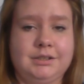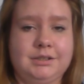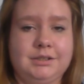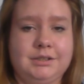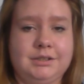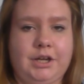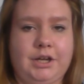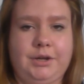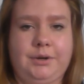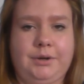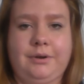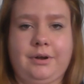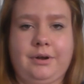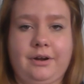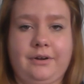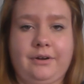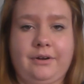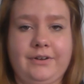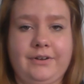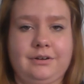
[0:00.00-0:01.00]
So
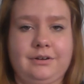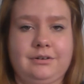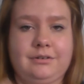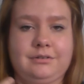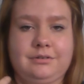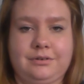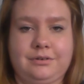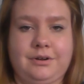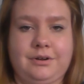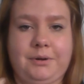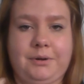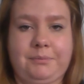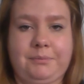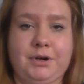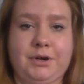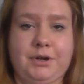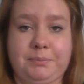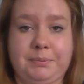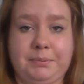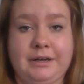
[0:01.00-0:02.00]
I feel I'm
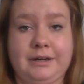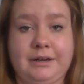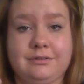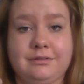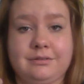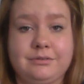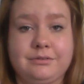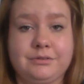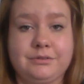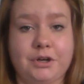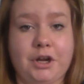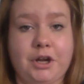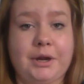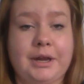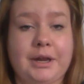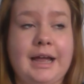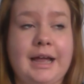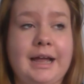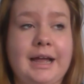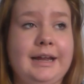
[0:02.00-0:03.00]
going to be
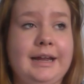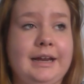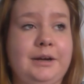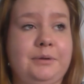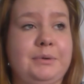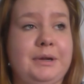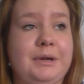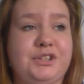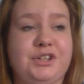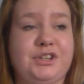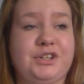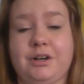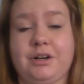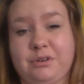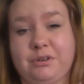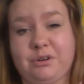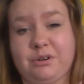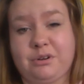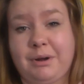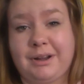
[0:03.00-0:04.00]
okay, and I'm actually
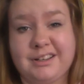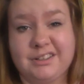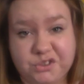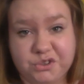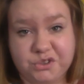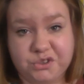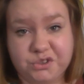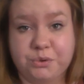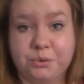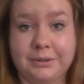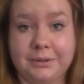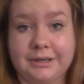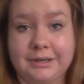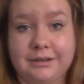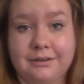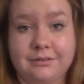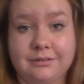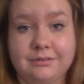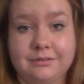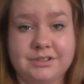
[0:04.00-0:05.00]
going to quite
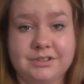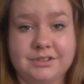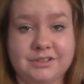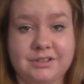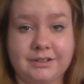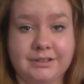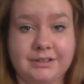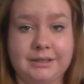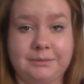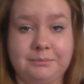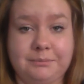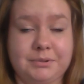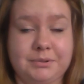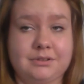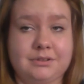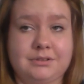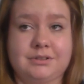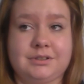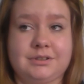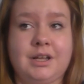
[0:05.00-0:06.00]
enjoy studying
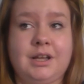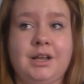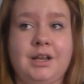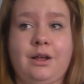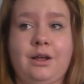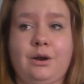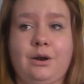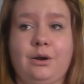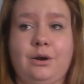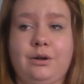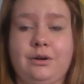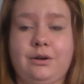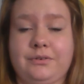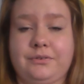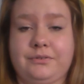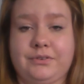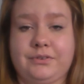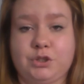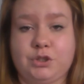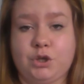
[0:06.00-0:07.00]
because a lot
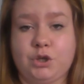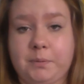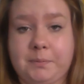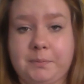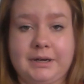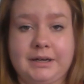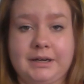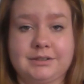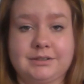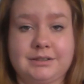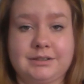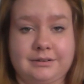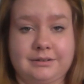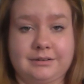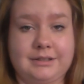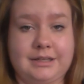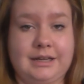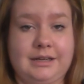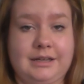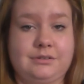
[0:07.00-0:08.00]
of the topics that
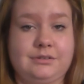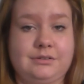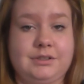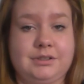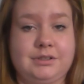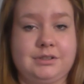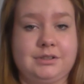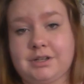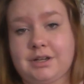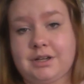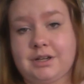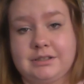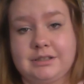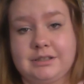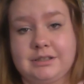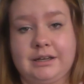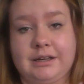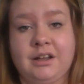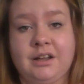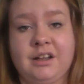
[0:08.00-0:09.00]
they're
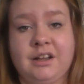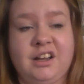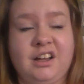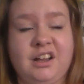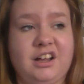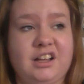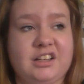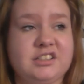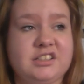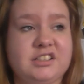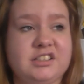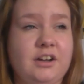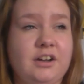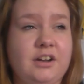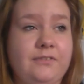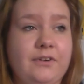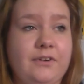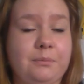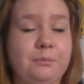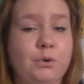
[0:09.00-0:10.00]
discussing are
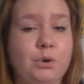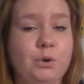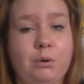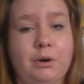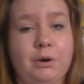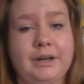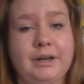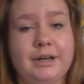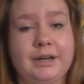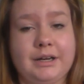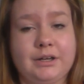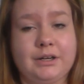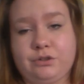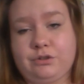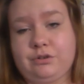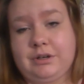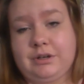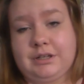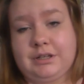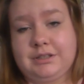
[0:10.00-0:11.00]
stuff that I'm quite
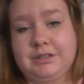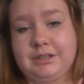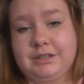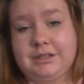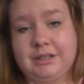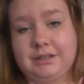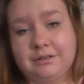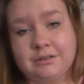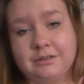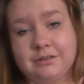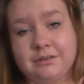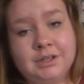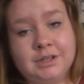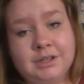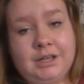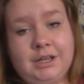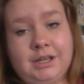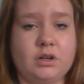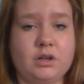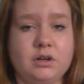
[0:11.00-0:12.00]
interested in.
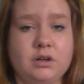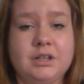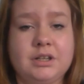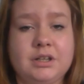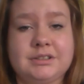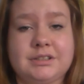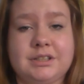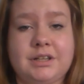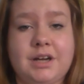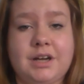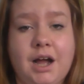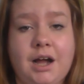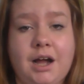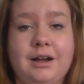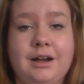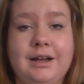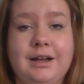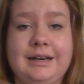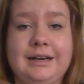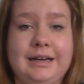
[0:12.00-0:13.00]
Because it's in
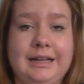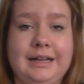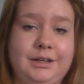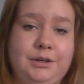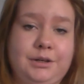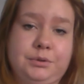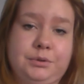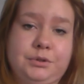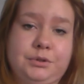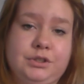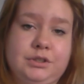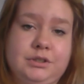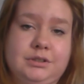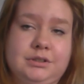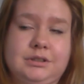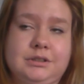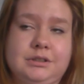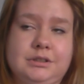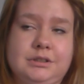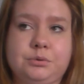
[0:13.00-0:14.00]
art and
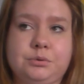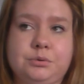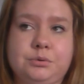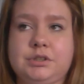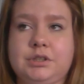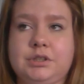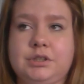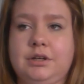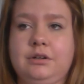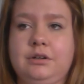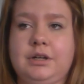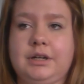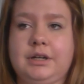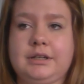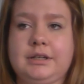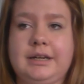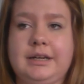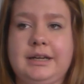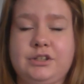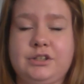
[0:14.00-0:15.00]
languages, it's also
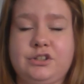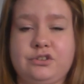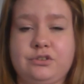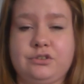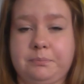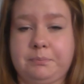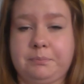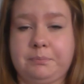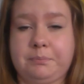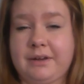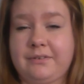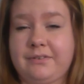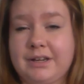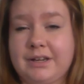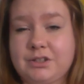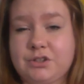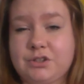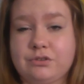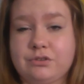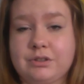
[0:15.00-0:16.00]
like a bit of
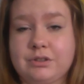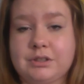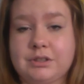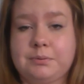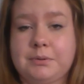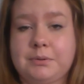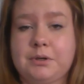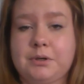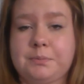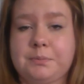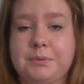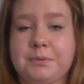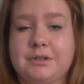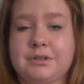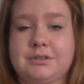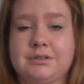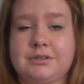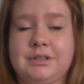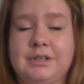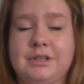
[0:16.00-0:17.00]
history as well,
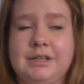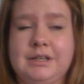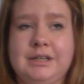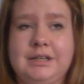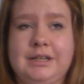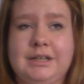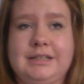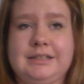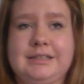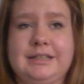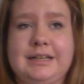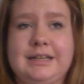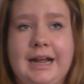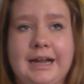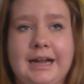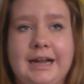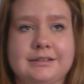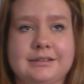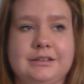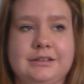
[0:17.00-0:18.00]
because it's an
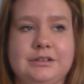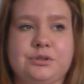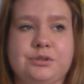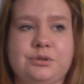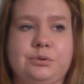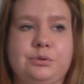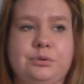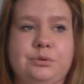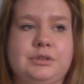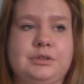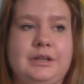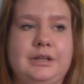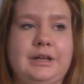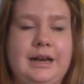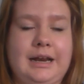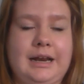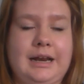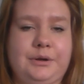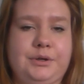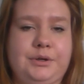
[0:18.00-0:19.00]
access course that
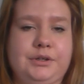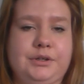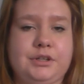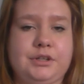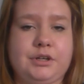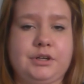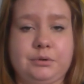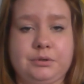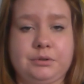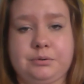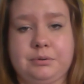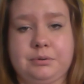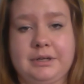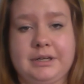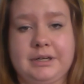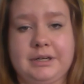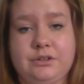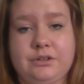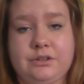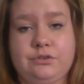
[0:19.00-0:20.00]
allow you to go into a
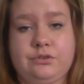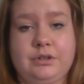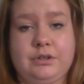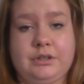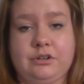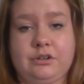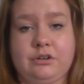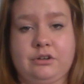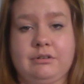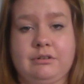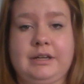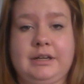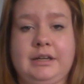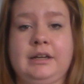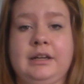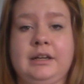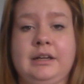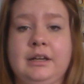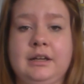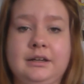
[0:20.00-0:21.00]
history
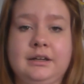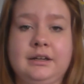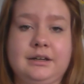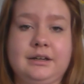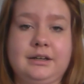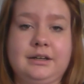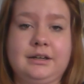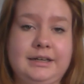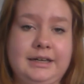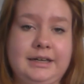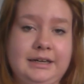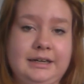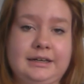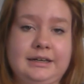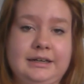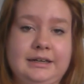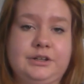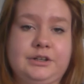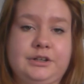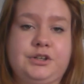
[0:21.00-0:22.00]
degree and
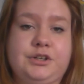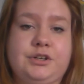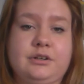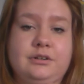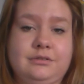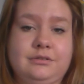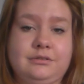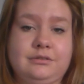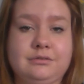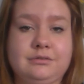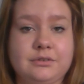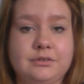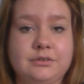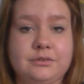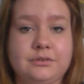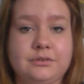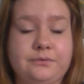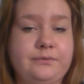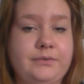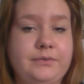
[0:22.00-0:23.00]
English and
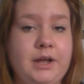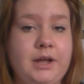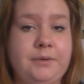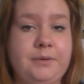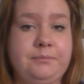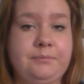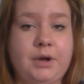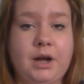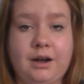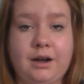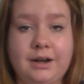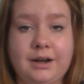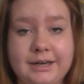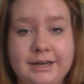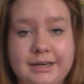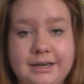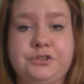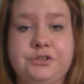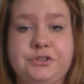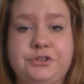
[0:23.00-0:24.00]
art
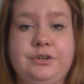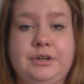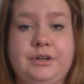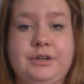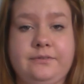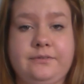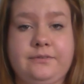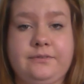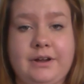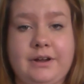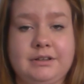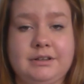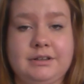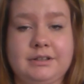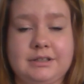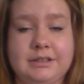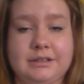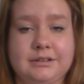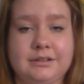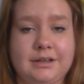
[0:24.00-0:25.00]
history and
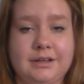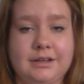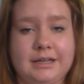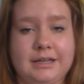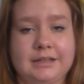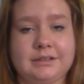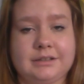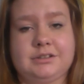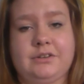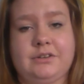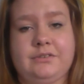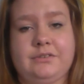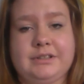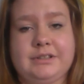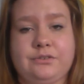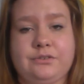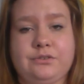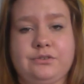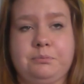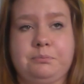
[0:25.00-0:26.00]
various things like that. So the
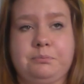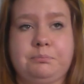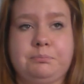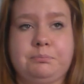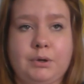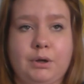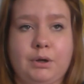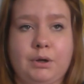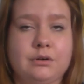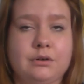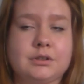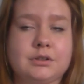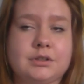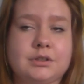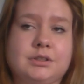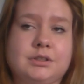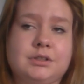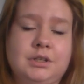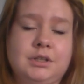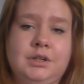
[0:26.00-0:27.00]
different
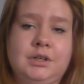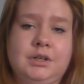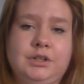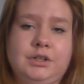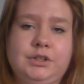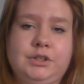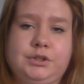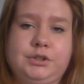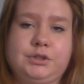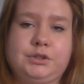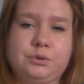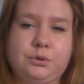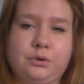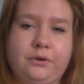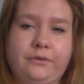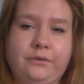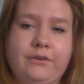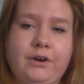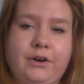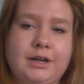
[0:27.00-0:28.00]
blocks, you sort
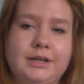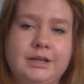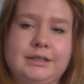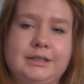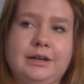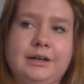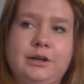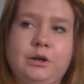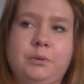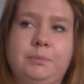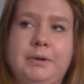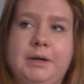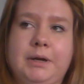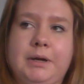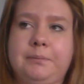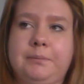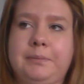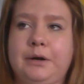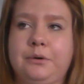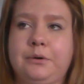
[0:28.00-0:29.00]
of find a little bit
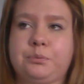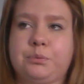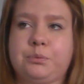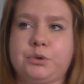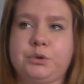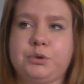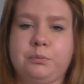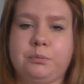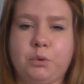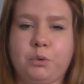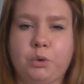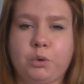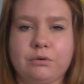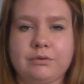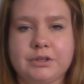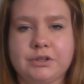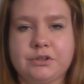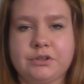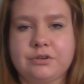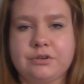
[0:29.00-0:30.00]
about what you're more
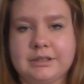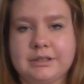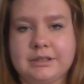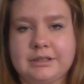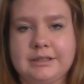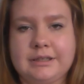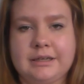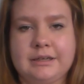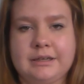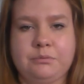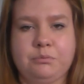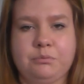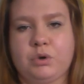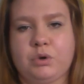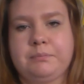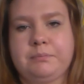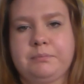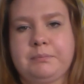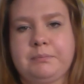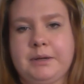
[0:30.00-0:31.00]
interested in and
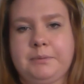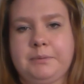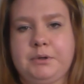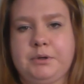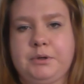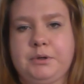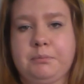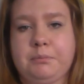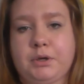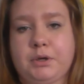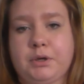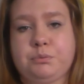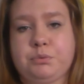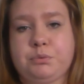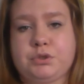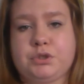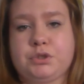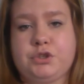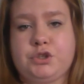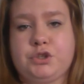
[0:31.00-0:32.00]
what maybe you might
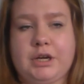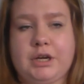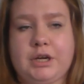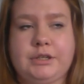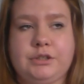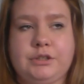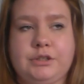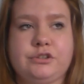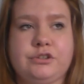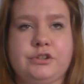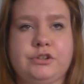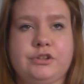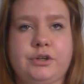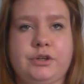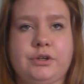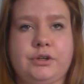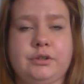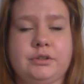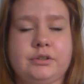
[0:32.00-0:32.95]
want to change to do.